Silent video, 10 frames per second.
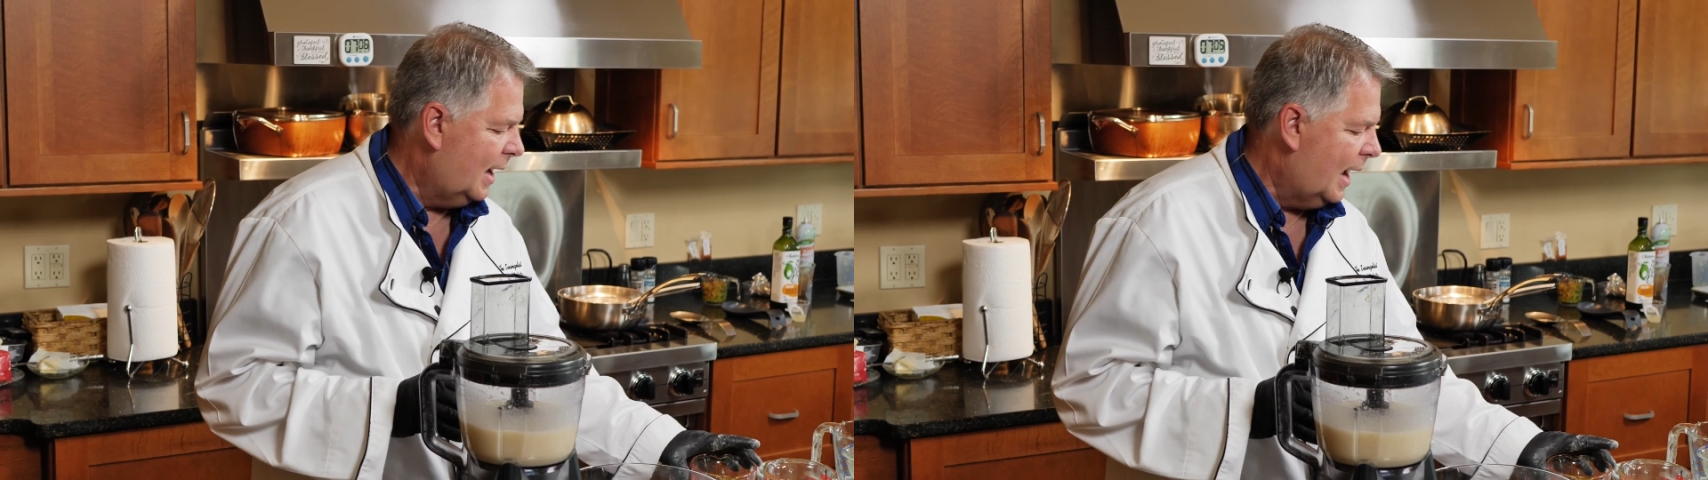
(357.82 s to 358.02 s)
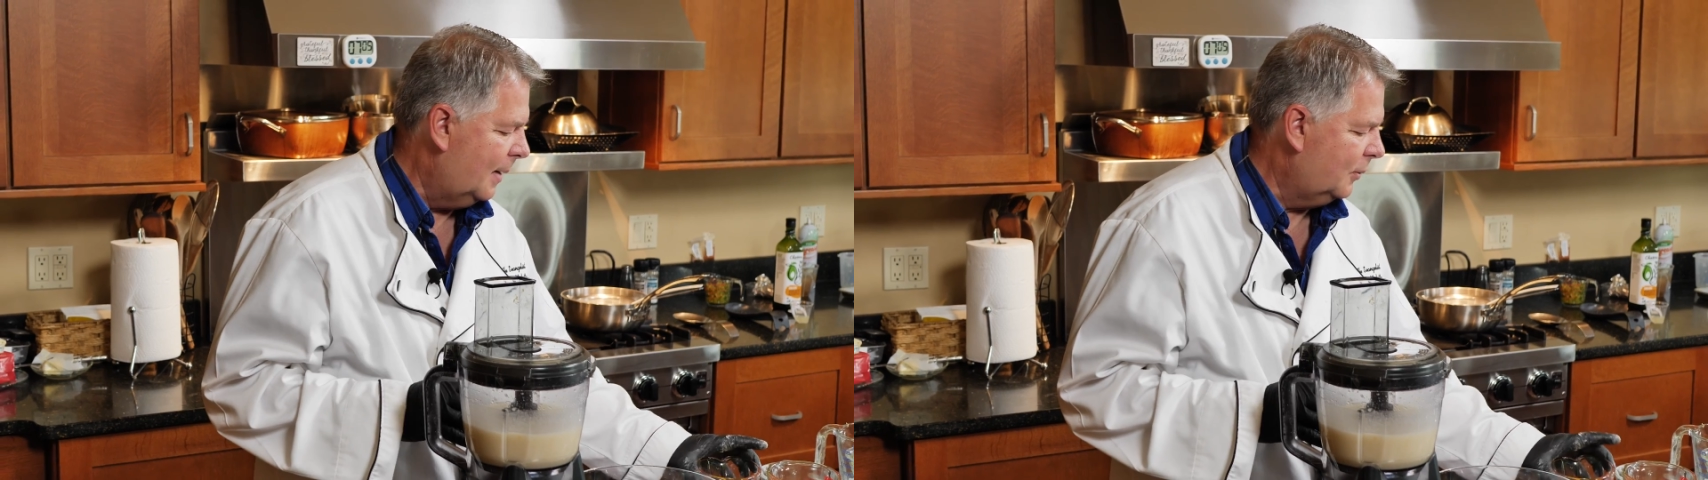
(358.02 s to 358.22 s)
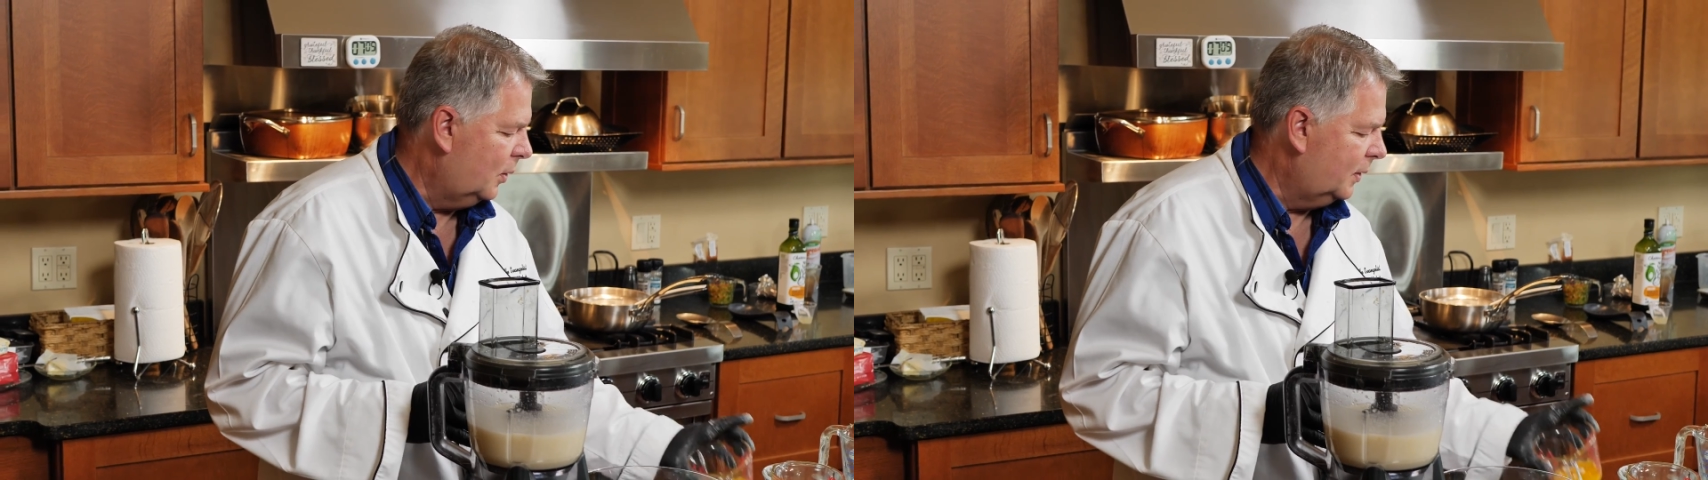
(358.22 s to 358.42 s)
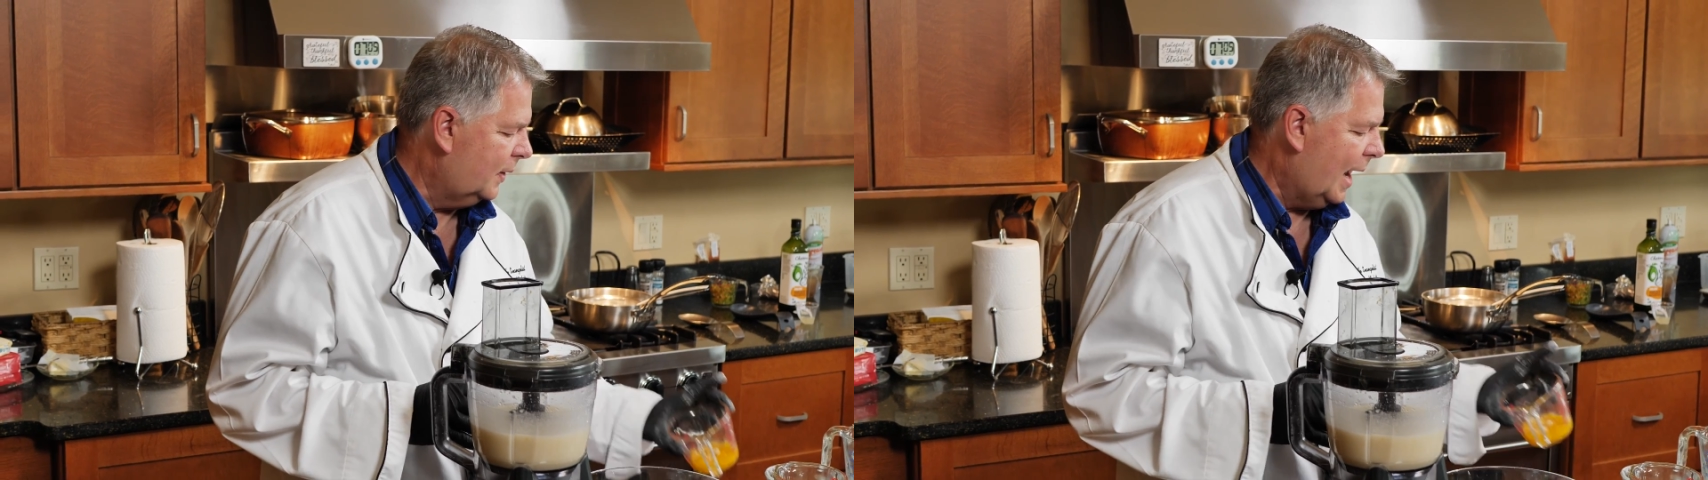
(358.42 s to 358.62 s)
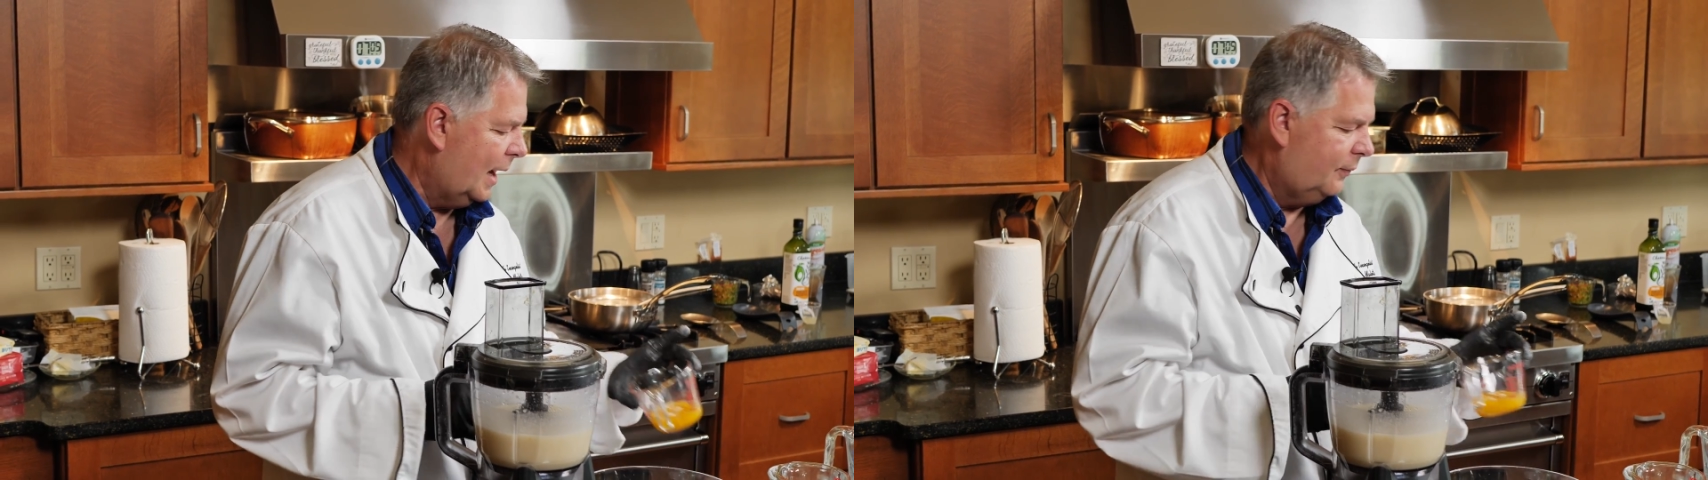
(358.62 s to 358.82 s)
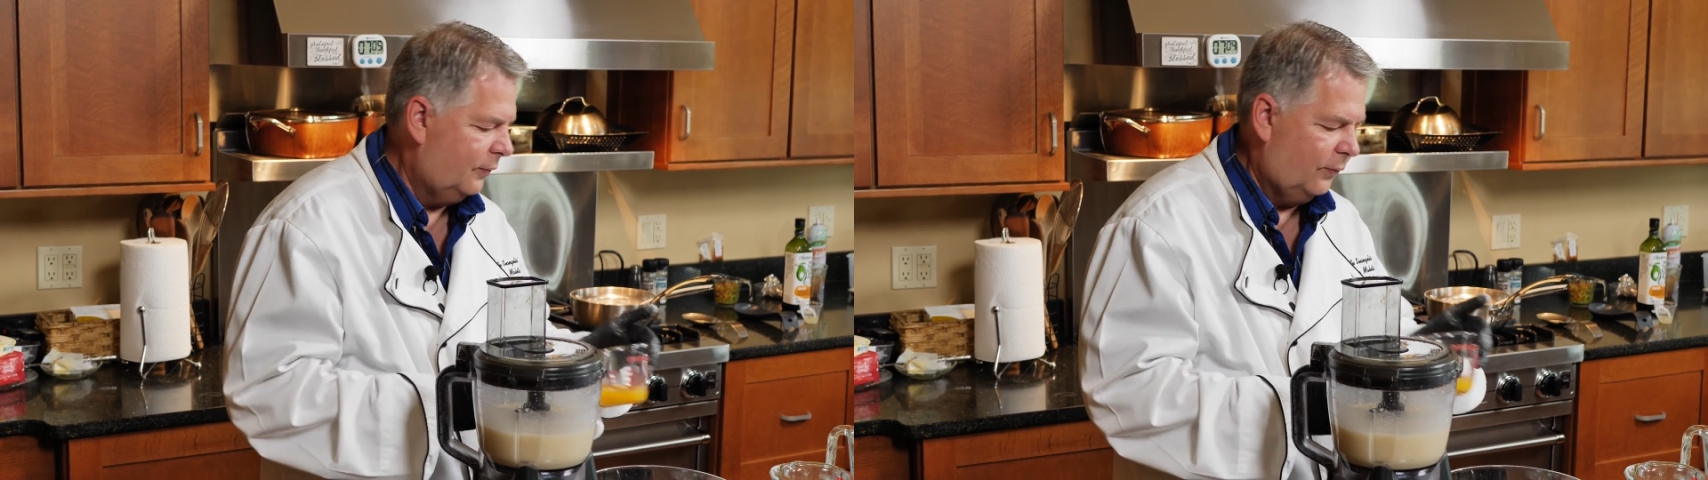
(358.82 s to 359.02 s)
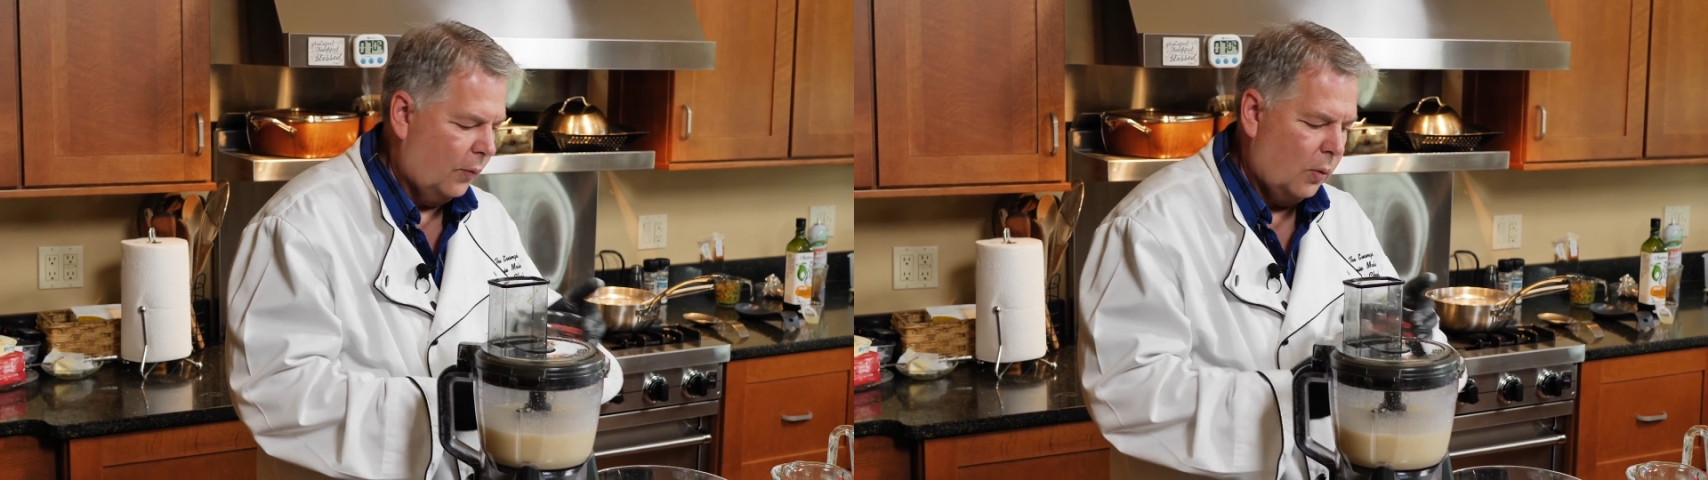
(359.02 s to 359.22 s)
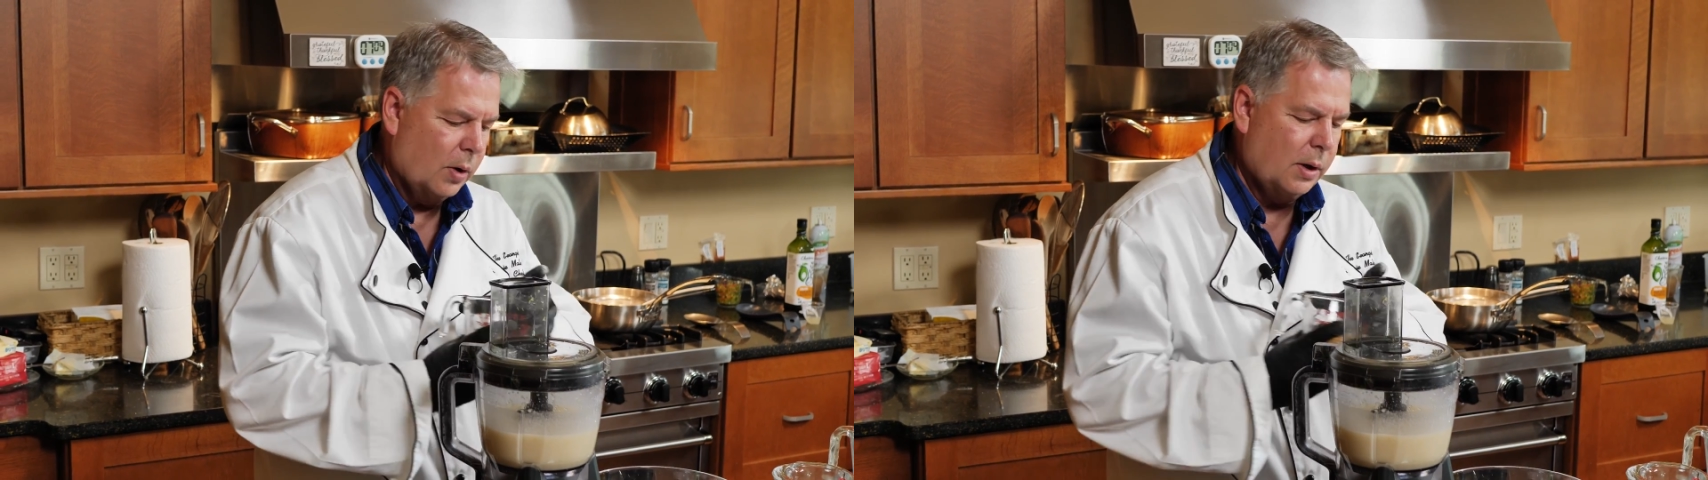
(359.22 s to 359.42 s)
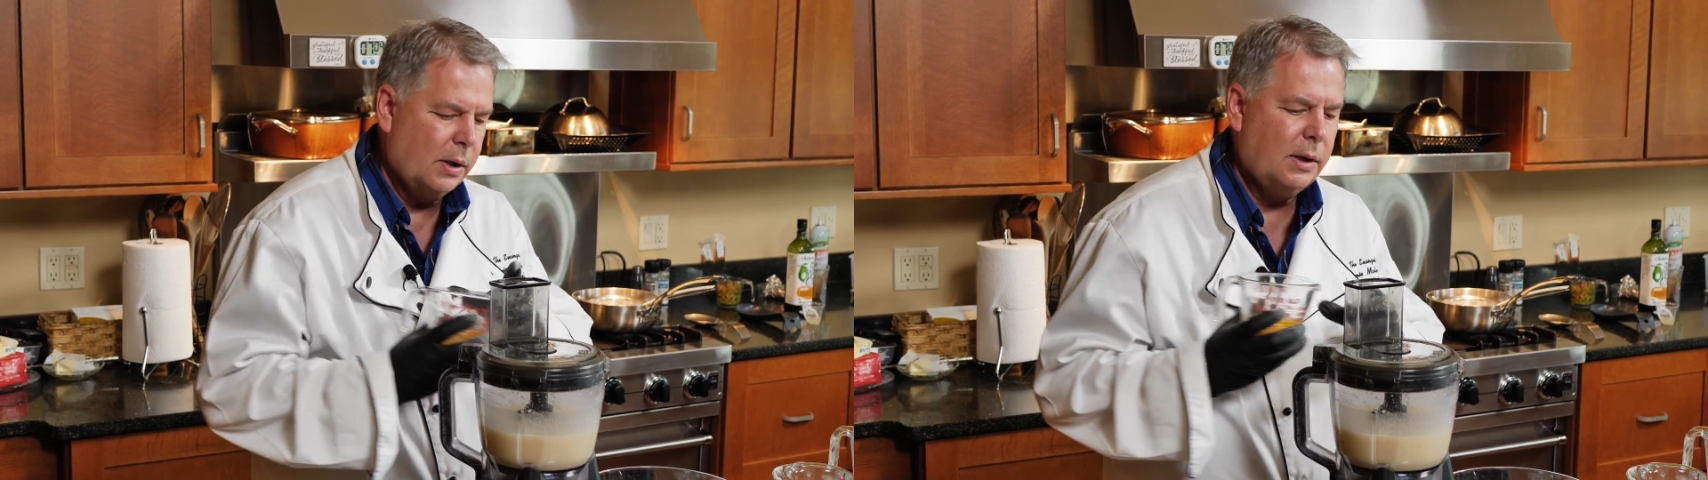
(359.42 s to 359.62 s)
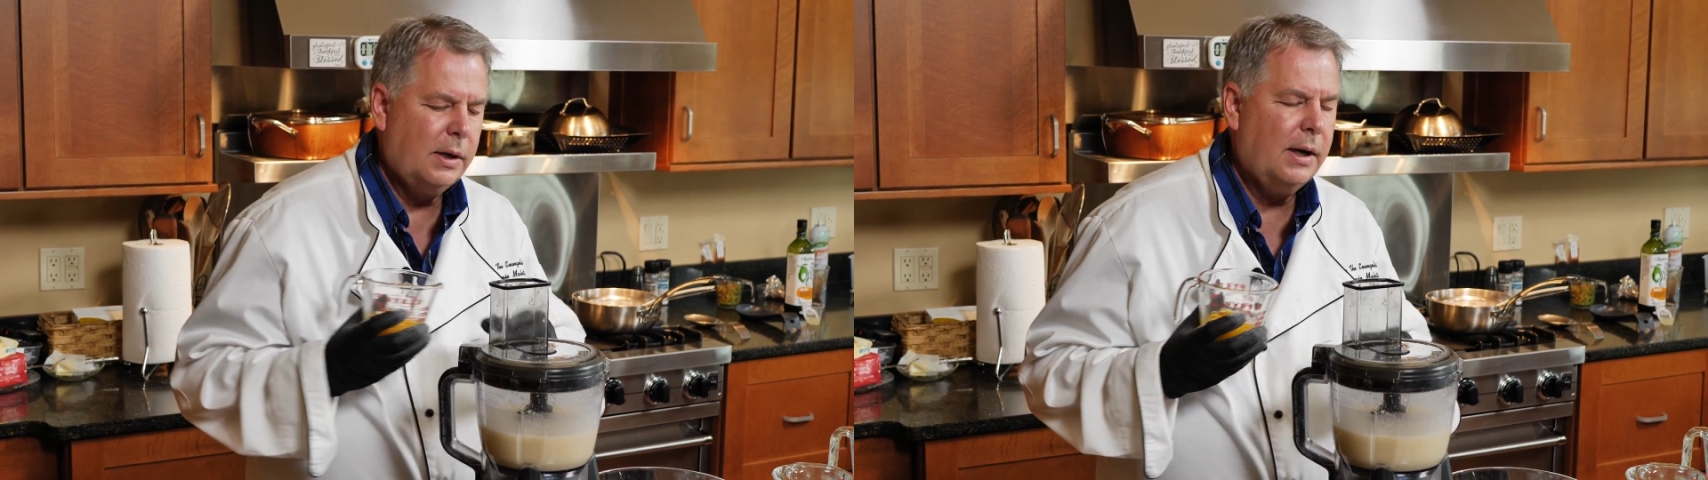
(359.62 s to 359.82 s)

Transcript: I'm going to add 4